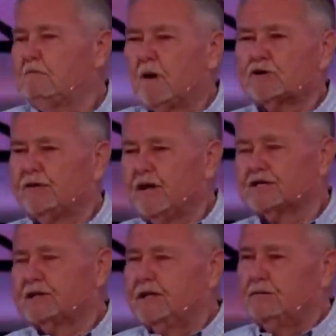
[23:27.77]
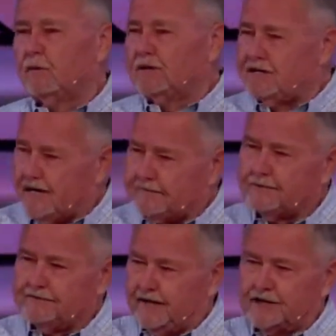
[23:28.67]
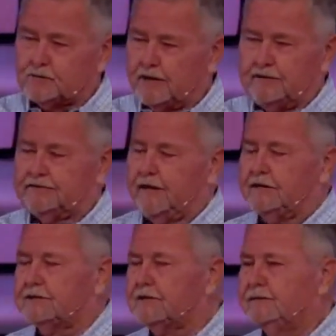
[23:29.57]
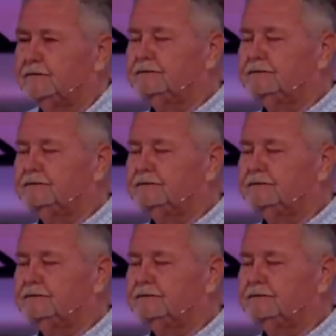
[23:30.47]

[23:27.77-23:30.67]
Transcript: Most of us would never face what he faced.